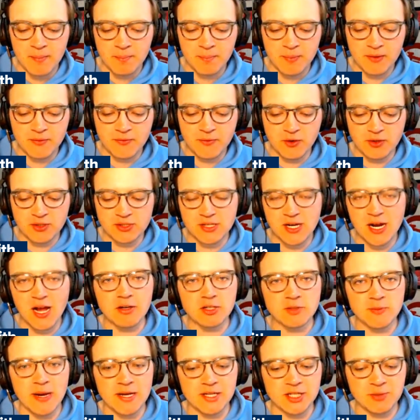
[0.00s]
But first,
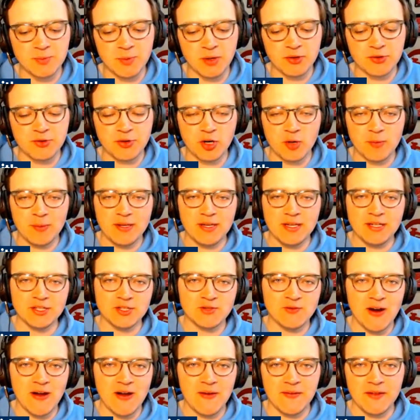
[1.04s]
college basketball tournament
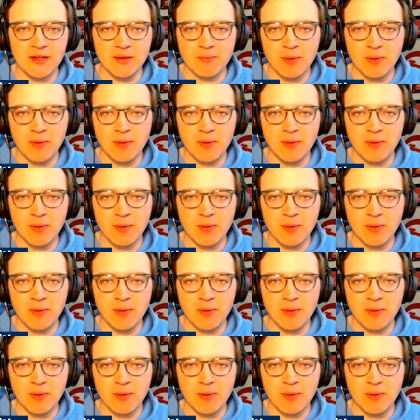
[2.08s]
is finally